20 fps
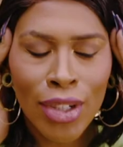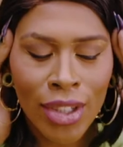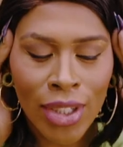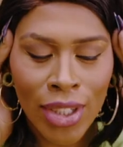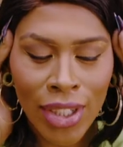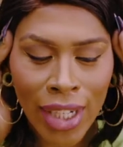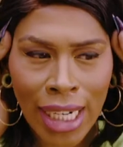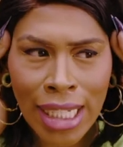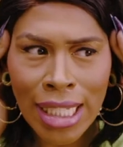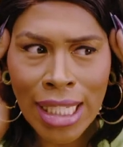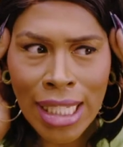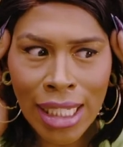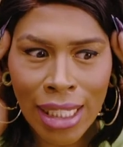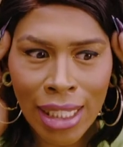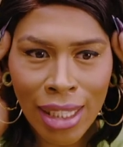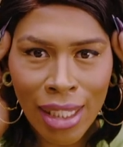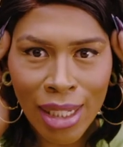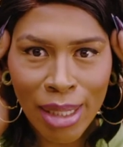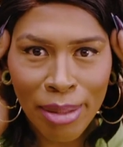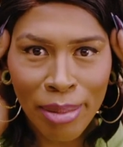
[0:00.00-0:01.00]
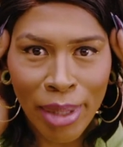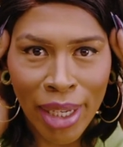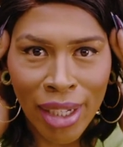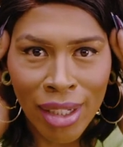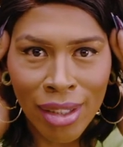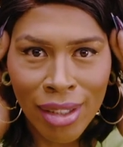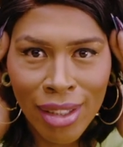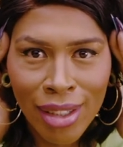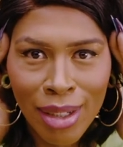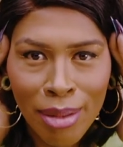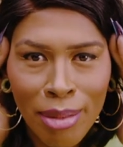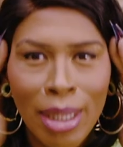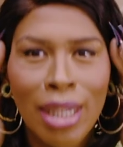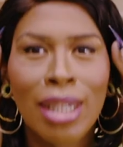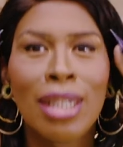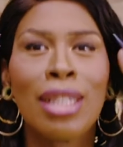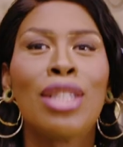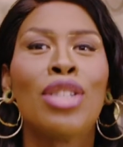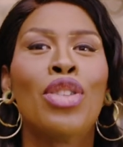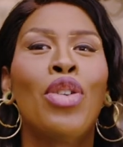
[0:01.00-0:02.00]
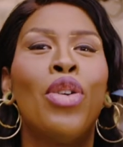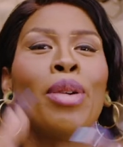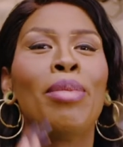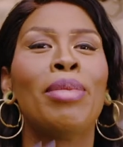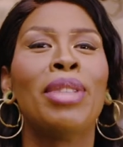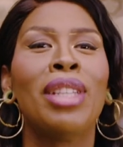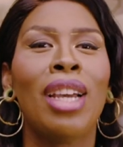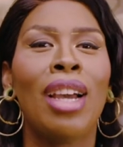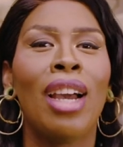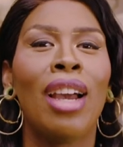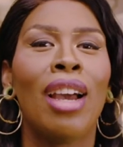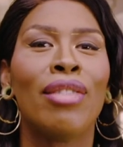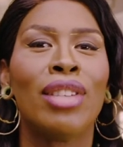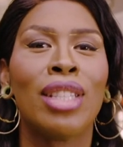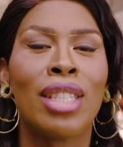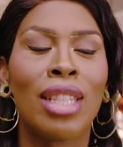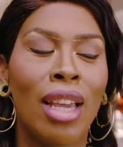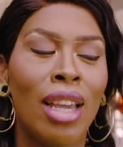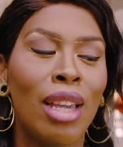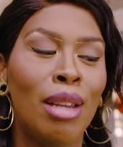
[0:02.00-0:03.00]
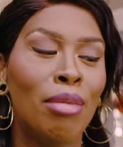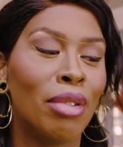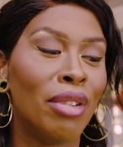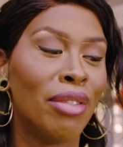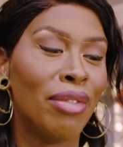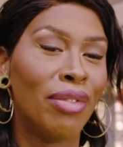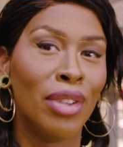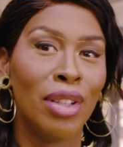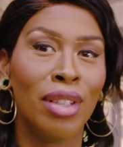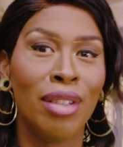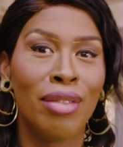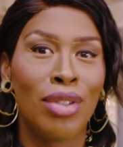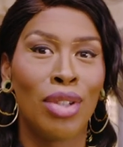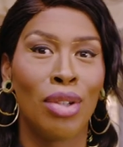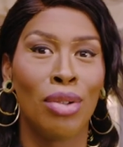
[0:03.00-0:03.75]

Crazy to think about, because normally I have a table full of